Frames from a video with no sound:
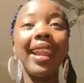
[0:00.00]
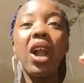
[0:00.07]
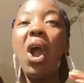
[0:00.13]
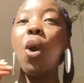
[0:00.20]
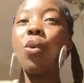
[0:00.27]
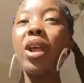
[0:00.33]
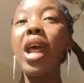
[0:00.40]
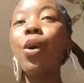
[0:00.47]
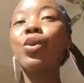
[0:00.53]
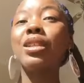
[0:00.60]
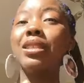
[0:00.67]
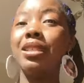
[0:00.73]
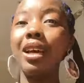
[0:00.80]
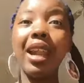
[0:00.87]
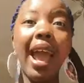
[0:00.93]
like, when I was
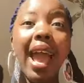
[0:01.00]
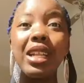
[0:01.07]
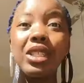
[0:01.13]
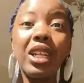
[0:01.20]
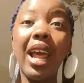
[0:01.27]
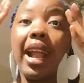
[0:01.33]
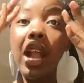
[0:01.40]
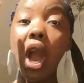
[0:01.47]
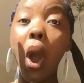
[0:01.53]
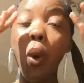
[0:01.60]
done, I had to like